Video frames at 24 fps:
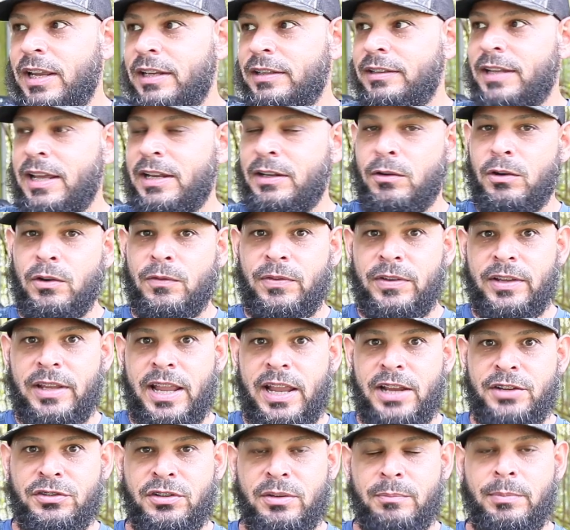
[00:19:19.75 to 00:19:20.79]
Hit that
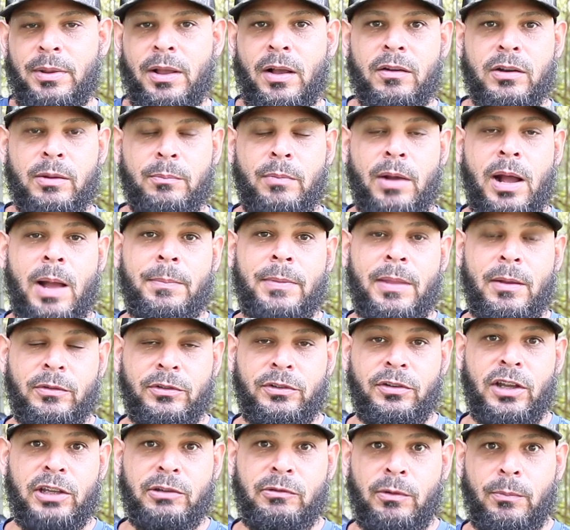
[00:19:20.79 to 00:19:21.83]
notification bell on the bottom that will
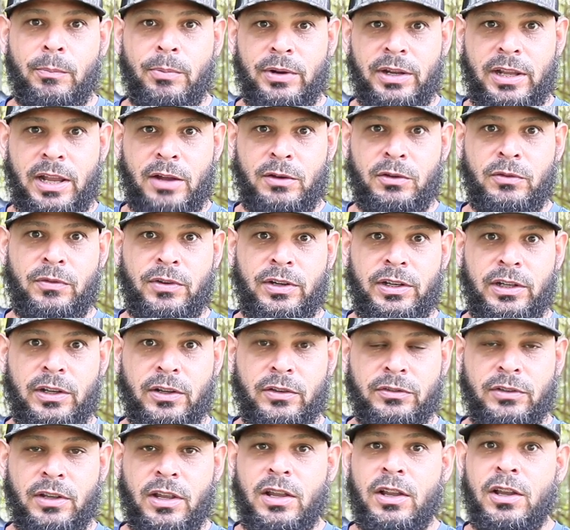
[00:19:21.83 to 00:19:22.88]
tell you we're putting out new
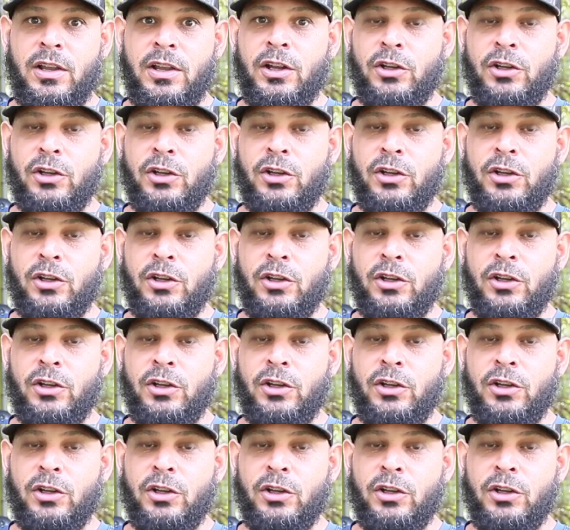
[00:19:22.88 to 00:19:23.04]
videos.